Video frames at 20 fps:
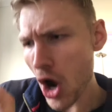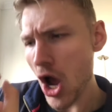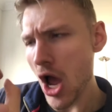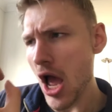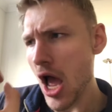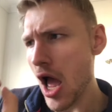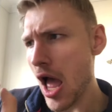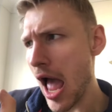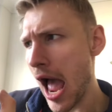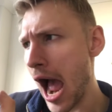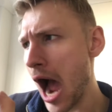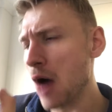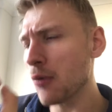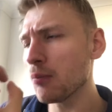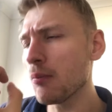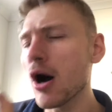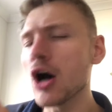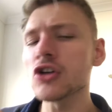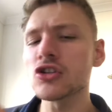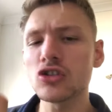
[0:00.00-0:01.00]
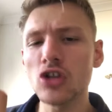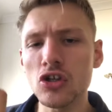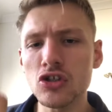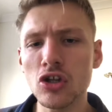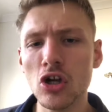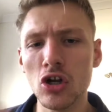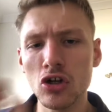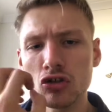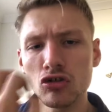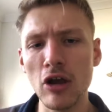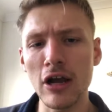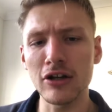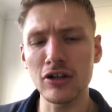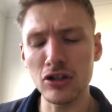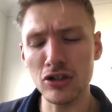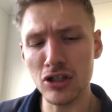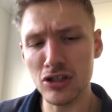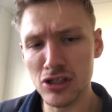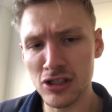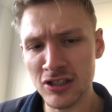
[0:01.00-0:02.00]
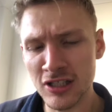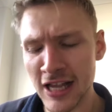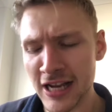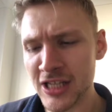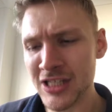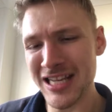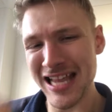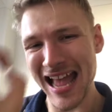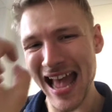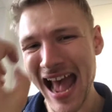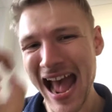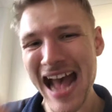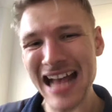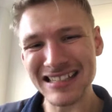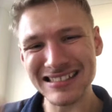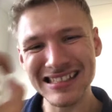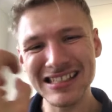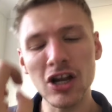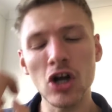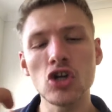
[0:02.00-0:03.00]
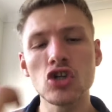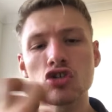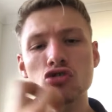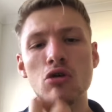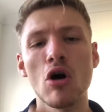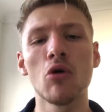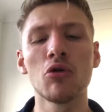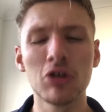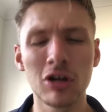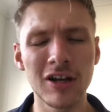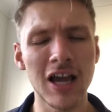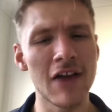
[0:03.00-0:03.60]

how much does dyslexia actually control your life,